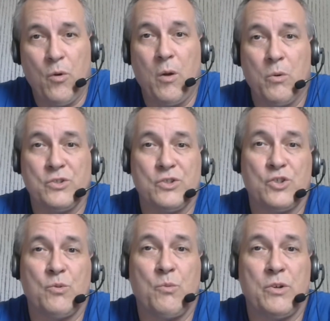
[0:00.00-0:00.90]
I wasn't
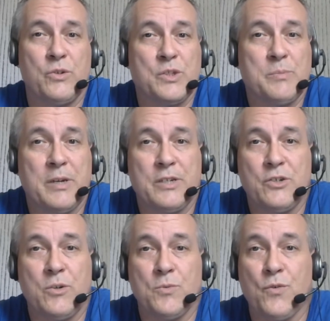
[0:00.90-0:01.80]
sure what to expect in
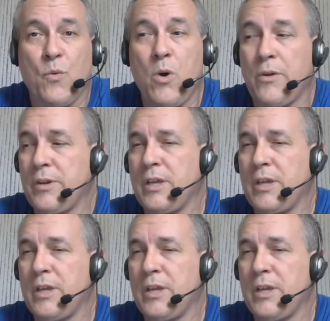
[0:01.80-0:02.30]
terms of quality.